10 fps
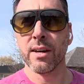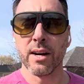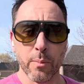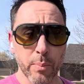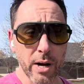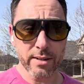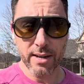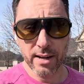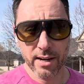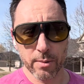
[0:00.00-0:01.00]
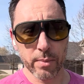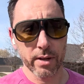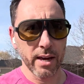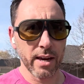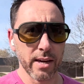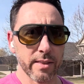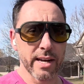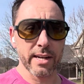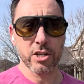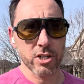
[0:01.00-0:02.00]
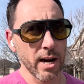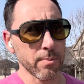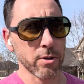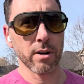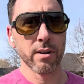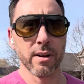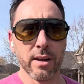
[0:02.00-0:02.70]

uh, Broadcom and the next chapter,